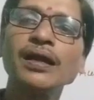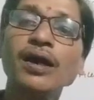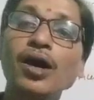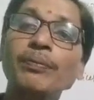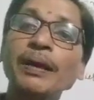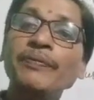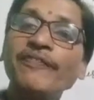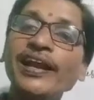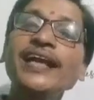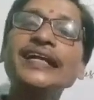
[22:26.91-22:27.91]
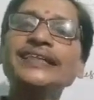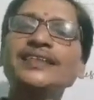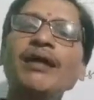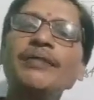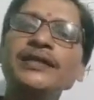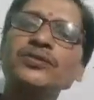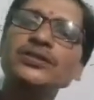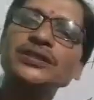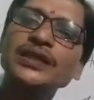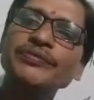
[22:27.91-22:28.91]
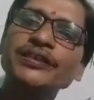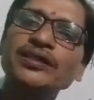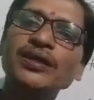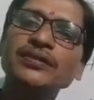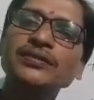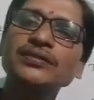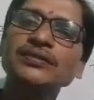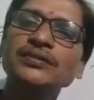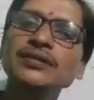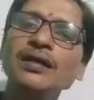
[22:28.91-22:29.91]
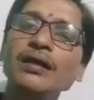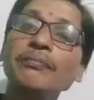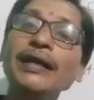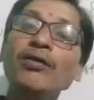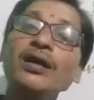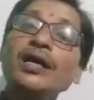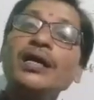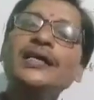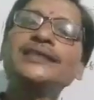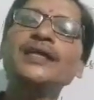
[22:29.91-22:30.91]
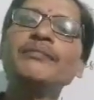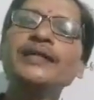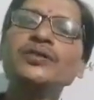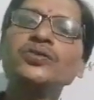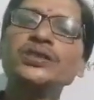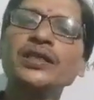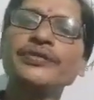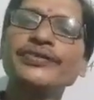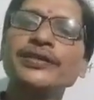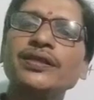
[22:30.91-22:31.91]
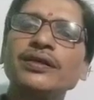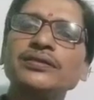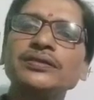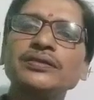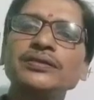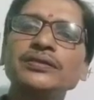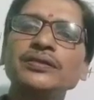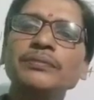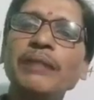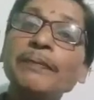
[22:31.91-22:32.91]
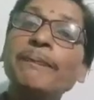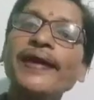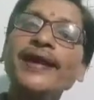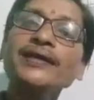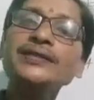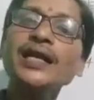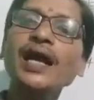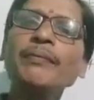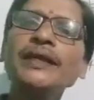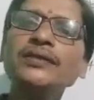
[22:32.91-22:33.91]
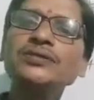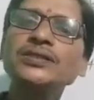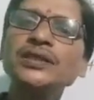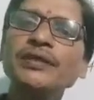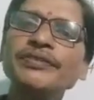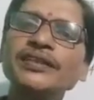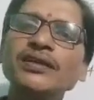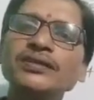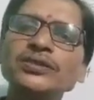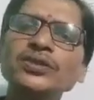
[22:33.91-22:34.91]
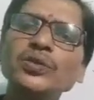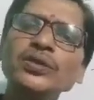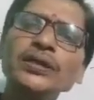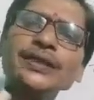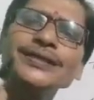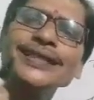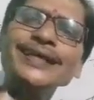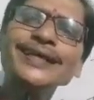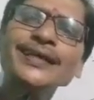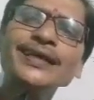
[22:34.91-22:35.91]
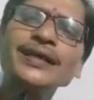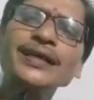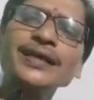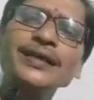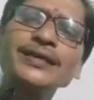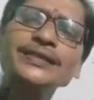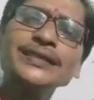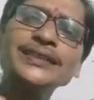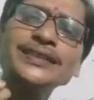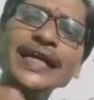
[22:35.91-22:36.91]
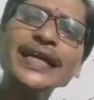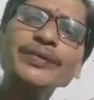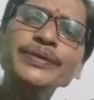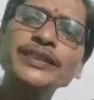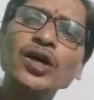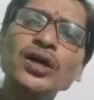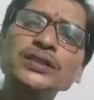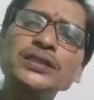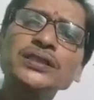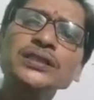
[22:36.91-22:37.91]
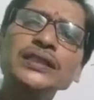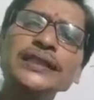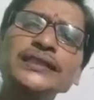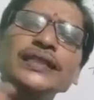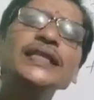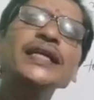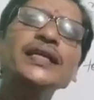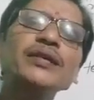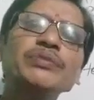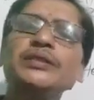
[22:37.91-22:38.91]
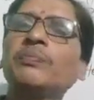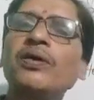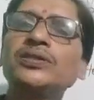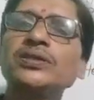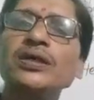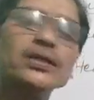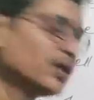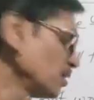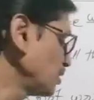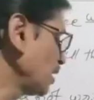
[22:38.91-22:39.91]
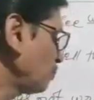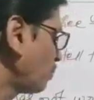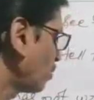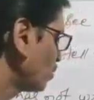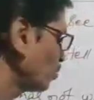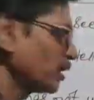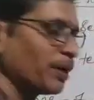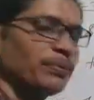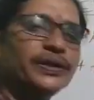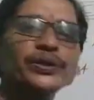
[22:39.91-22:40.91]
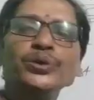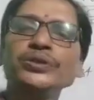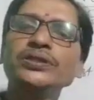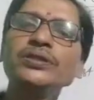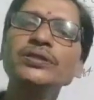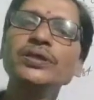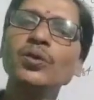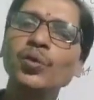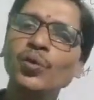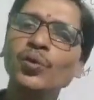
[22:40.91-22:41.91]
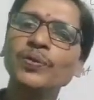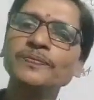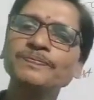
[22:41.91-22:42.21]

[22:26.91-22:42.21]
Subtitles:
Or my friend is coming to stay with us. My uncle is coming to stay with us. My parents are coming to stay with us. The staying with us is related with person. Therefore, we have used who.